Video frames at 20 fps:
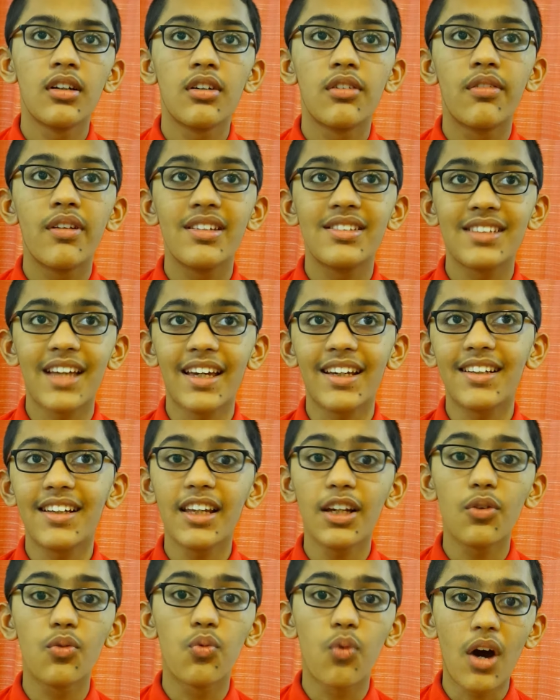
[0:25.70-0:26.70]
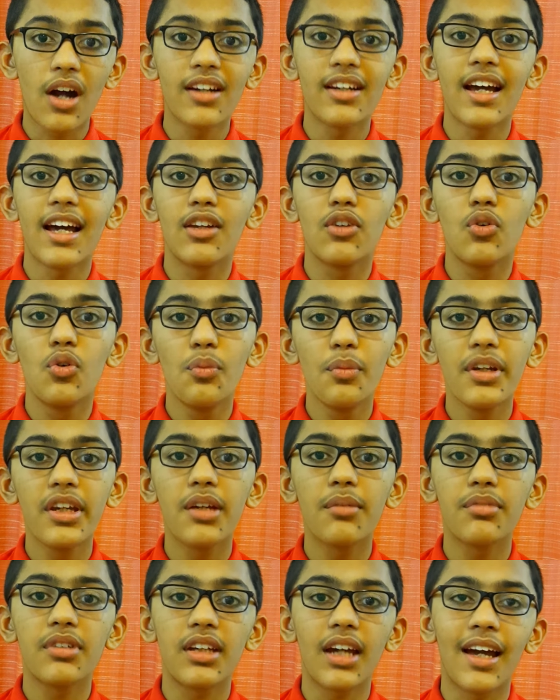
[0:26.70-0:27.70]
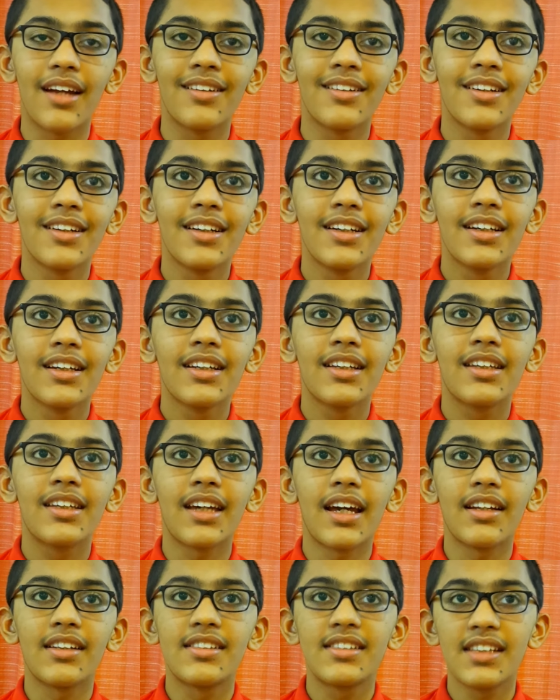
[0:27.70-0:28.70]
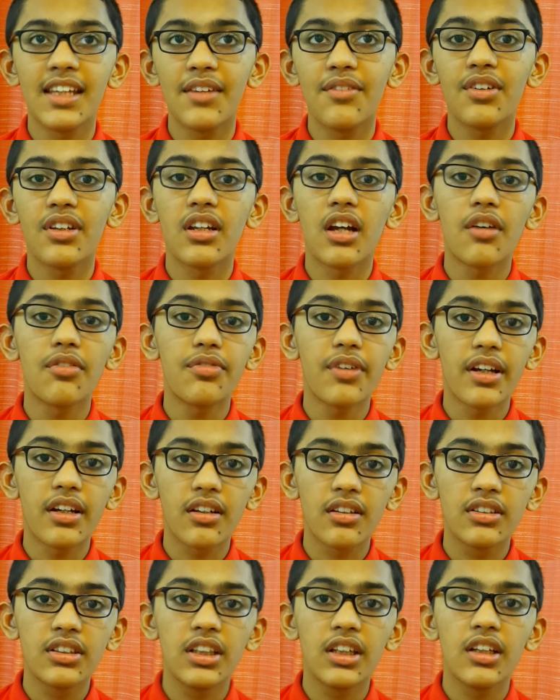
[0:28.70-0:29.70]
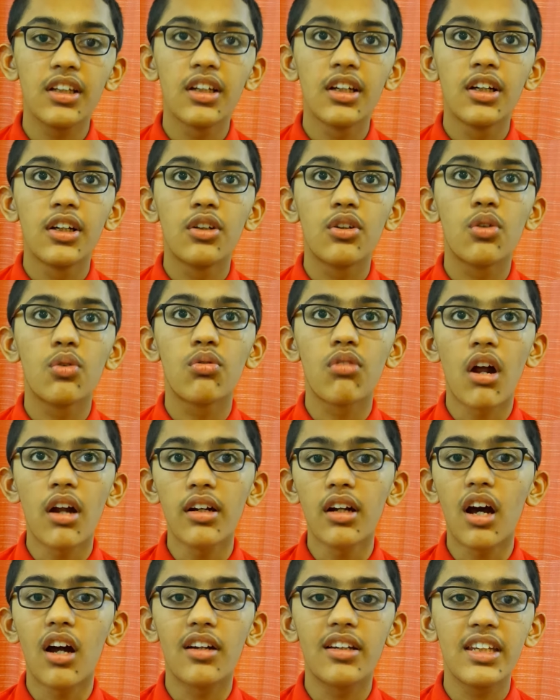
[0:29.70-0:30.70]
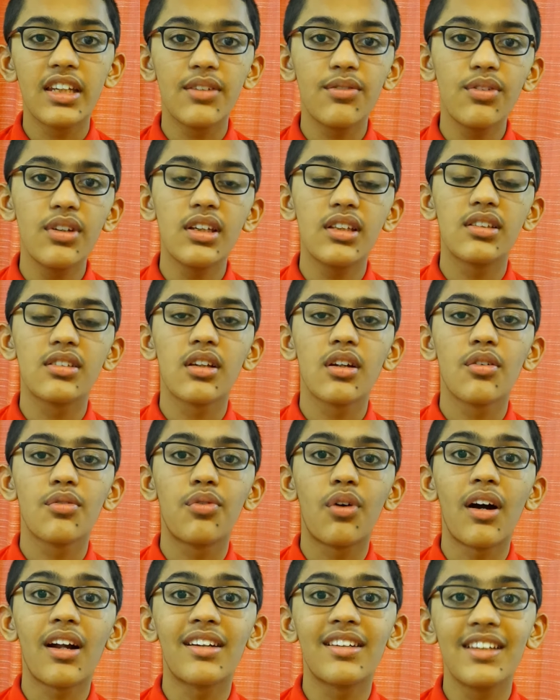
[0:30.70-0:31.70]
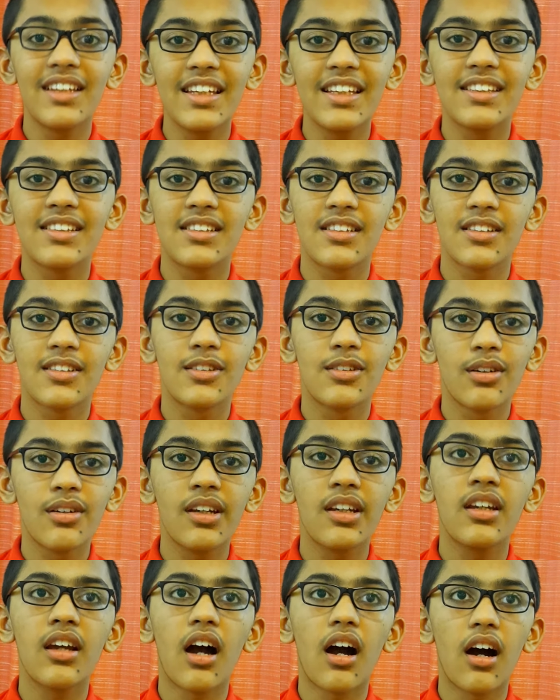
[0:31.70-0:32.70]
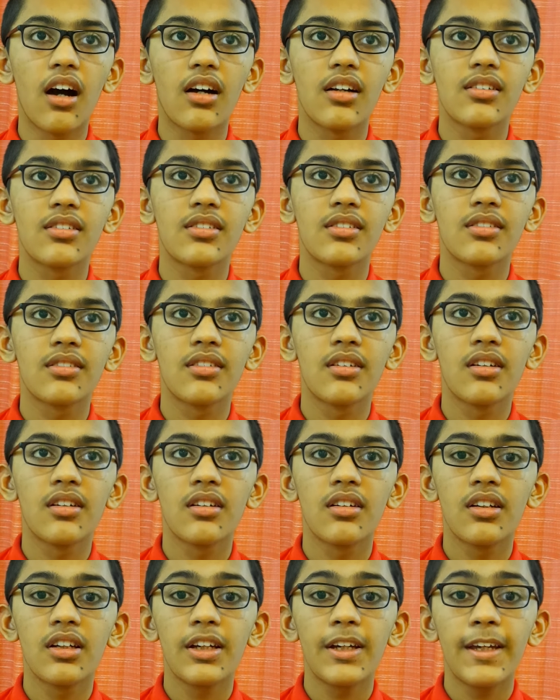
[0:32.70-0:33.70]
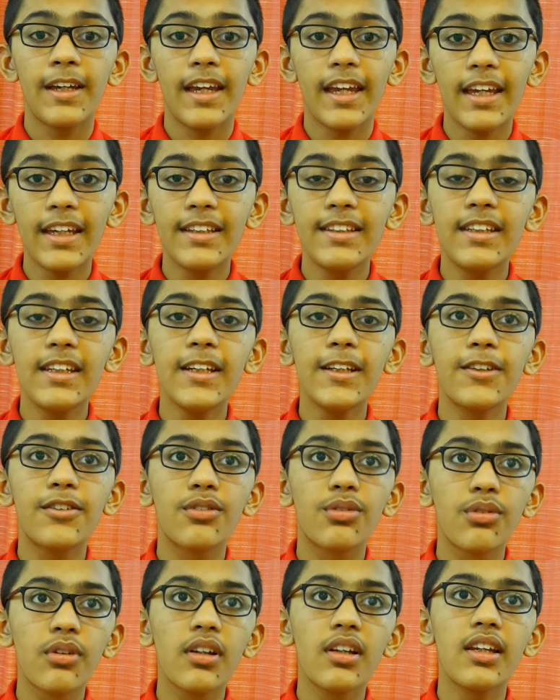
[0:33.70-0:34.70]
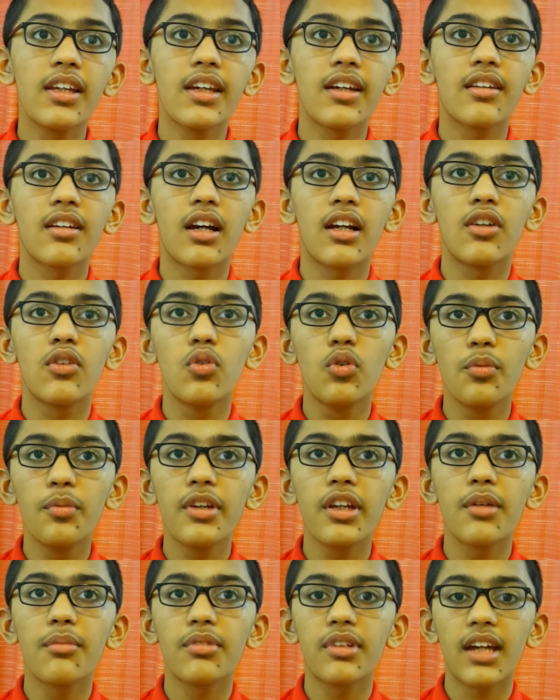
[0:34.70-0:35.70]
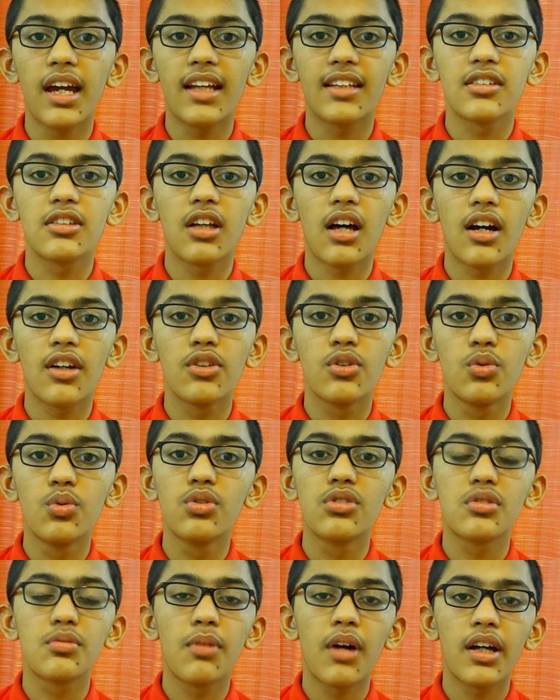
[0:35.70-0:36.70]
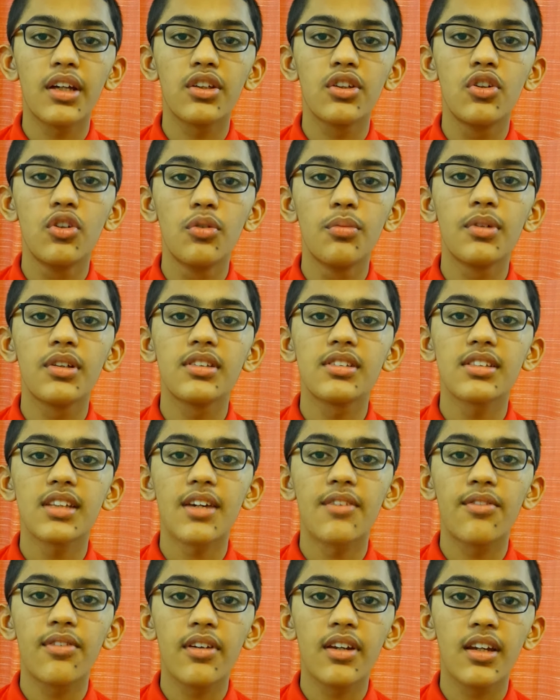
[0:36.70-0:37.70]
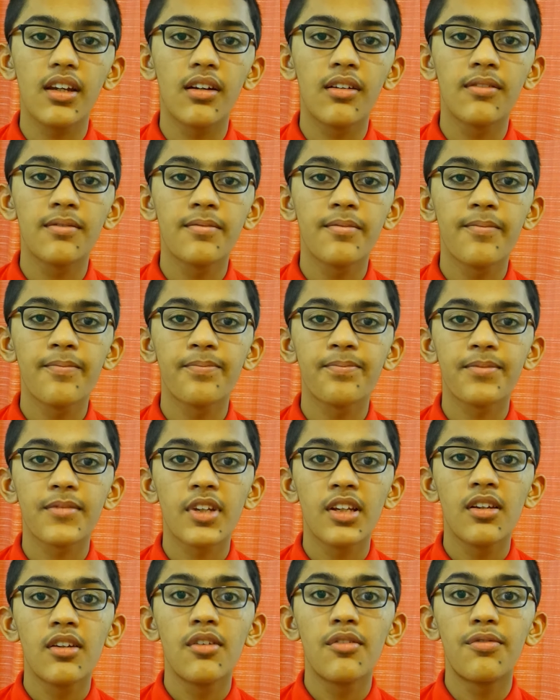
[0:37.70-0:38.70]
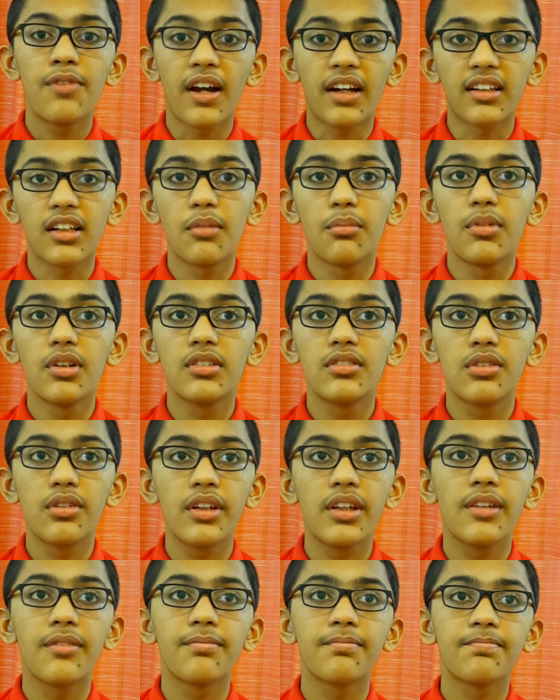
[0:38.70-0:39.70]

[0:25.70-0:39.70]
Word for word: Recycling one aluminum can can save enough energy to run our TVs for at least 3 hours. 80 trillion aluminum cans are used by humans every year. Fact number 3.